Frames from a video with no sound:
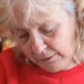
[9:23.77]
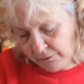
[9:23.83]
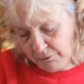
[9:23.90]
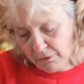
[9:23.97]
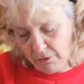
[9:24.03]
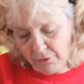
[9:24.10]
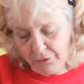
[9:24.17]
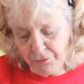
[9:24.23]
So we've
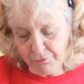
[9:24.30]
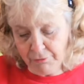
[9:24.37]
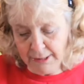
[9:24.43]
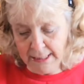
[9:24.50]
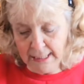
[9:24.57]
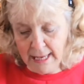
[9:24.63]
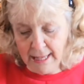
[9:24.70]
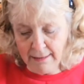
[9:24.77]
got
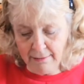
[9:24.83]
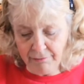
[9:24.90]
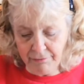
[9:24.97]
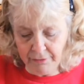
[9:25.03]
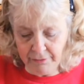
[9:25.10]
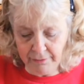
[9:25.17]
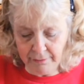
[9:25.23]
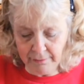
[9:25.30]
3
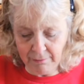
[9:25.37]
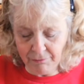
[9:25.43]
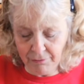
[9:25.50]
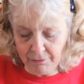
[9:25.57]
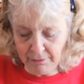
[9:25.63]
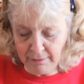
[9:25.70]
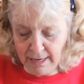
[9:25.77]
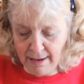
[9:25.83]

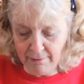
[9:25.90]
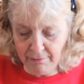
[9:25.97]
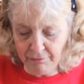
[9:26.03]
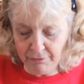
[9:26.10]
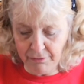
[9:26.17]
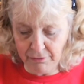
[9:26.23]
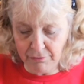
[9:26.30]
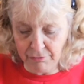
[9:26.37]
different
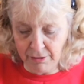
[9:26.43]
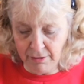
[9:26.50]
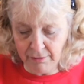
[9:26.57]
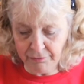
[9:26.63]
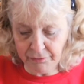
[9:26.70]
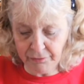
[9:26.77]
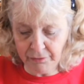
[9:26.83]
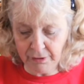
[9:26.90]
elephant
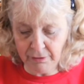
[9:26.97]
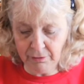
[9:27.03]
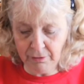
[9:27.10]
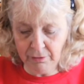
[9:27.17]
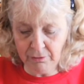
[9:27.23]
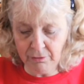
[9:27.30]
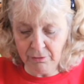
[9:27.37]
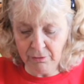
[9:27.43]
crafts that you
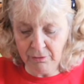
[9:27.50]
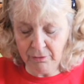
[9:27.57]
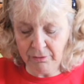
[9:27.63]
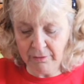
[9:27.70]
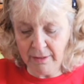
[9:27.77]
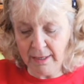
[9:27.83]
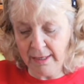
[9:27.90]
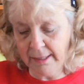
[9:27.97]
can do
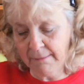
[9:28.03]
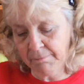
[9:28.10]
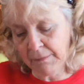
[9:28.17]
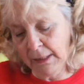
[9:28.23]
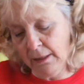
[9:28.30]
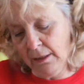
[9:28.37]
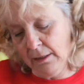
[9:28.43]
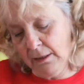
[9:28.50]
today.
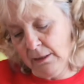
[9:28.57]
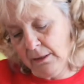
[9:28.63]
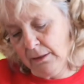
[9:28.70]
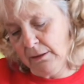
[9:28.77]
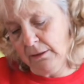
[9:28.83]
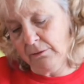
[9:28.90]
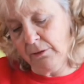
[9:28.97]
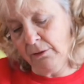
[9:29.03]

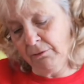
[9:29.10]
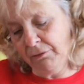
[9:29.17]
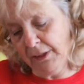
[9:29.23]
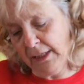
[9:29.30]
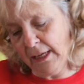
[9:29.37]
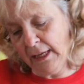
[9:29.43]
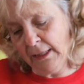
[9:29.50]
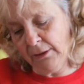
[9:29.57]
Don't
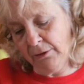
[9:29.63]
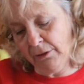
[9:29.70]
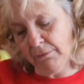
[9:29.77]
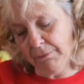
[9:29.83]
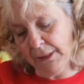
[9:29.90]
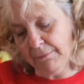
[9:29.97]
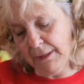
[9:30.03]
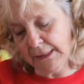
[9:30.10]
forget, you can
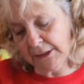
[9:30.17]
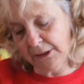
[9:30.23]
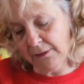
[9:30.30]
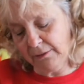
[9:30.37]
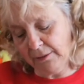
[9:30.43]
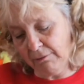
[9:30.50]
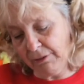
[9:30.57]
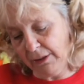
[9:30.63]
be
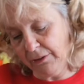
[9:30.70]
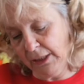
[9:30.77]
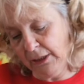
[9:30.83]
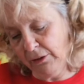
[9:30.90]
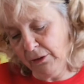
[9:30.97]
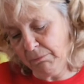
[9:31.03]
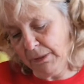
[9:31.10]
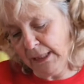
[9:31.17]
imaginative. I think
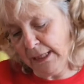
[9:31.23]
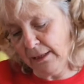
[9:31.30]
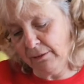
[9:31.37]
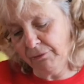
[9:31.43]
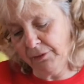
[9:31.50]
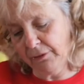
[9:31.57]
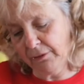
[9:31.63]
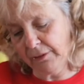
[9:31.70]
you could make
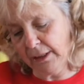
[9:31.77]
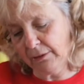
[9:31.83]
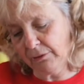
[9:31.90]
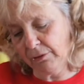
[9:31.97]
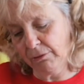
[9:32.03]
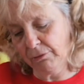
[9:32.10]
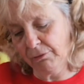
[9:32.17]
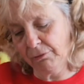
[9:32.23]
elephants
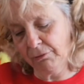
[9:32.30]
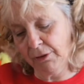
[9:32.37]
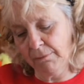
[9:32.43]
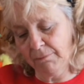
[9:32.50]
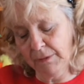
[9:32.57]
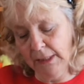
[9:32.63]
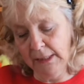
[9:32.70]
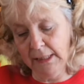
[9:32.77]
out of
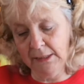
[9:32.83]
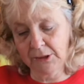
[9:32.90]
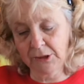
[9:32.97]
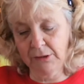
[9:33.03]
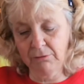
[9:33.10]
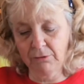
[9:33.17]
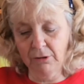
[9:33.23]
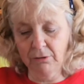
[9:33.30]

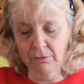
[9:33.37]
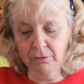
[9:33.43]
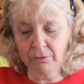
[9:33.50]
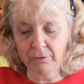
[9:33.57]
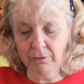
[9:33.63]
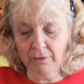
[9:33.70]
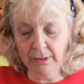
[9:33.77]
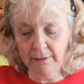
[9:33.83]
kitchen rolls
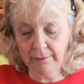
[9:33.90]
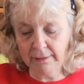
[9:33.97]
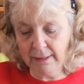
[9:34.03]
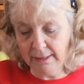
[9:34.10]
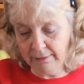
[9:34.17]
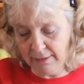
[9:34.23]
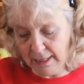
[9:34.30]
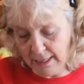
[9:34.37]
and things
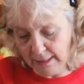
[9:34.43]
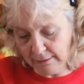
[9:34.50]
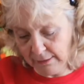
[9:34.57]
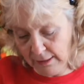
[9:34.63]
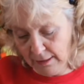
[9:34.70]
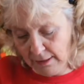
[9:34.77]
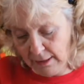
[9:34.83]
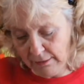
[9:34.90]
like that.
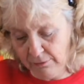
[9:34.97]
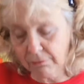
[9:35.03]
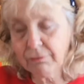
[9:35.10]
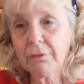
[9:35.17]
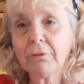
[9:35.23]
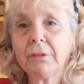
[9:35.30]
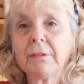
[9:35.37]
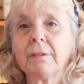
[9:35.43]
I look
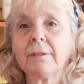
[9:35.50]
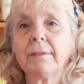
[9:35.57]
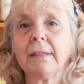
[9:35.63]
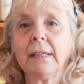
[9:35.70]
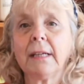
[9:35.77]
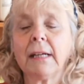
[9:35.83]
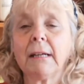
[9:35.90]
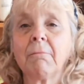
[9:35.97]
forward to
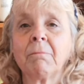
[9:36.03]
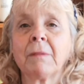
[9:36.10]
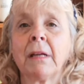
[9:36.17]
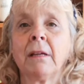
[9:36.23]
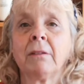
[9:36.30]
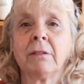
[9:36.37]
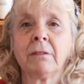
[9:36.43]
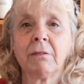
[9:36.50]
seeing
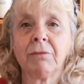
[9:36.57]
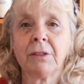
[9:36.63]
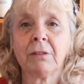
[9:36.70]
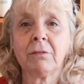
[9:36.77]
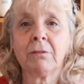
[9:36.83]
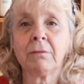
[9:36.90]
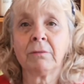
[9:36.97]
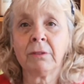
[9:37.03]
the
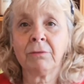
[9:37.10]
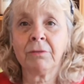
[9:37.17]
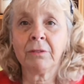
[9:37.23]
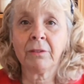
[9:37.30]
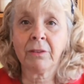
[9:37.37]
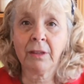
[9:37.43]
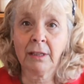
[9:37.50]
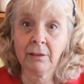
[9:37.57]

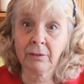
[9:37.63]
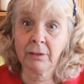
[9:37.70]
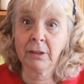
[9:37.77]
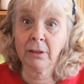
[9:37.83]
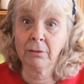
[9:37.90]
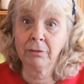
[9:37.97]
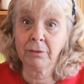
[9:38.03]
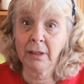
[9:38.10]
different things that
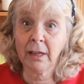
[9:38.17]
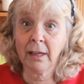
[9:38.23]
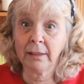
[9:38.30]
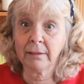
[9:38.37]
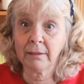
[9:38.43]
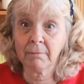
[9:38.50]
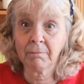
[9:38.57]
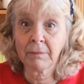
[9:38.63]
you've
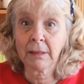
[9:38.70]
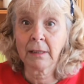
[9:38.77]
done.